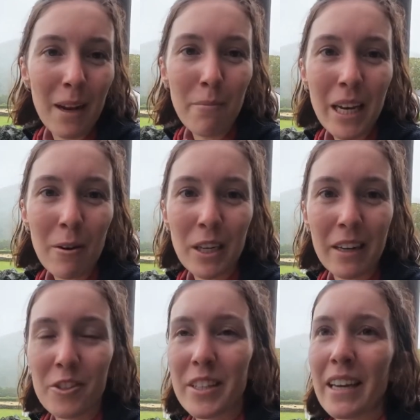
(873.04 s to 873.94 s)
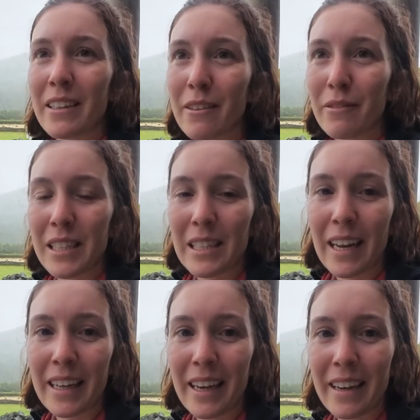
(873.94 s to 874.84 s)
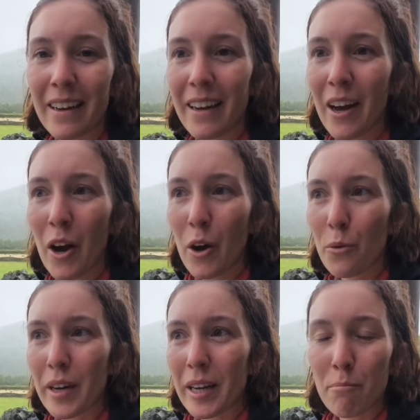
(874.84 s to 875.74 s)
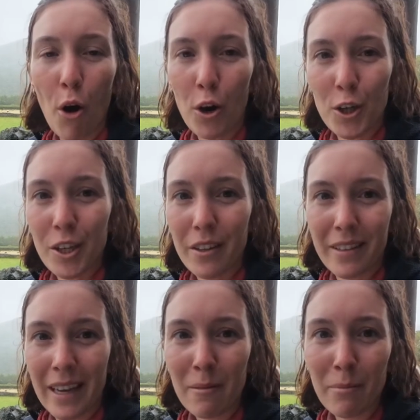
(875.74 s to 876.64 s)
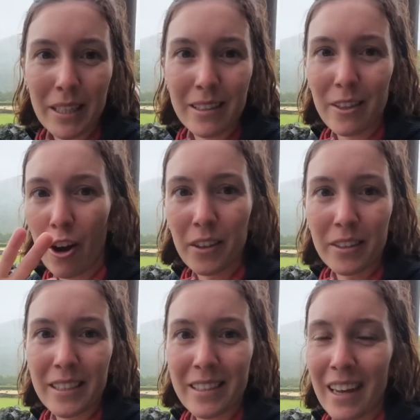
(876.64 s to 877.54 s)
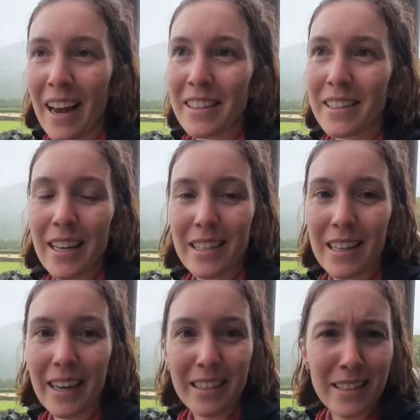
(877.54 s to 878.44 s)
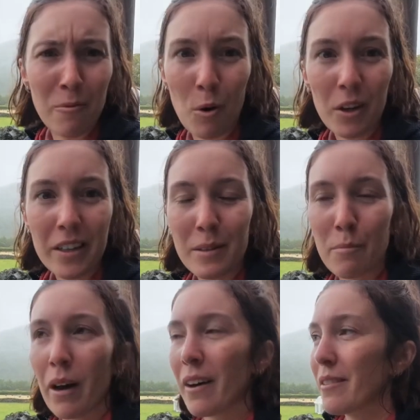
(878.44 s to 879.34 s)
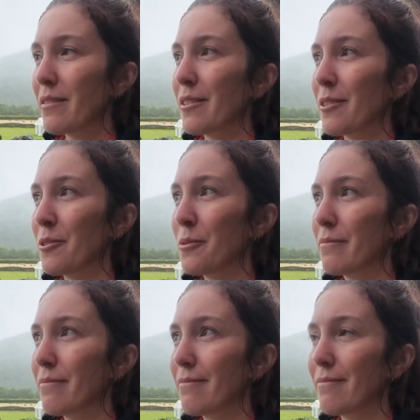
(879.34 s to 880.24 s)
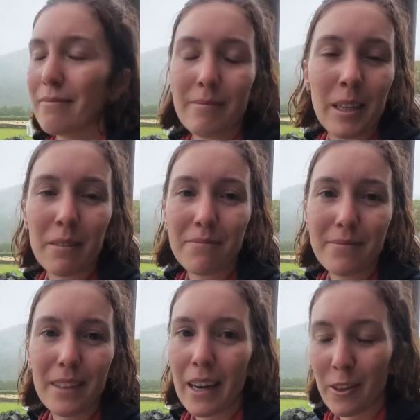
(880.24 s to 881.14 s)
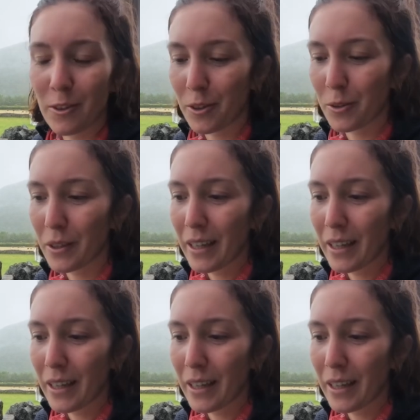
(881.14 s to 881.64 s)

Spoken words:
I mean, I would understand it if it's like a really posh thing, but on the sign it says like it's a walker spa, so yeah, I don't know.